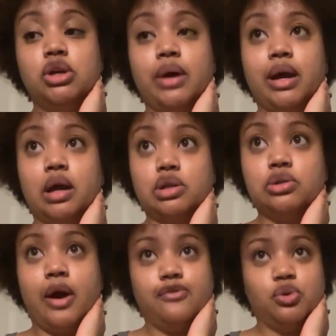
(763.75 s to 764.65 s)
I do
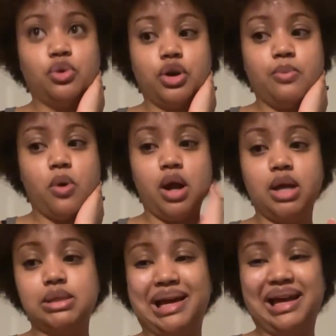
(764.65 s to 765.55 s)
have to order more
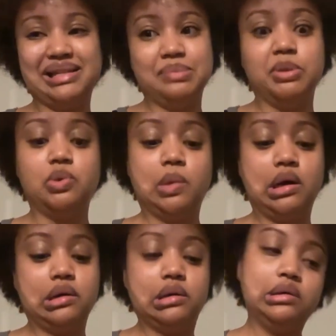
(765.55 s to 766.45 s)
because I spilled
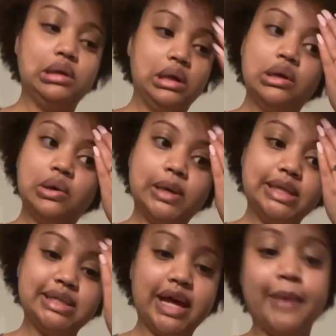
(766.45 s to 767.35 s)
water on a
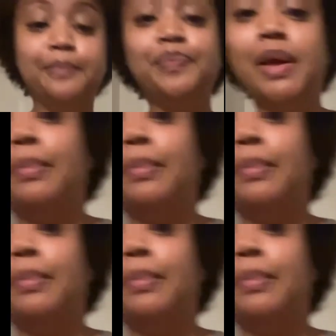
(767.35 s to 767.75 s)
set. But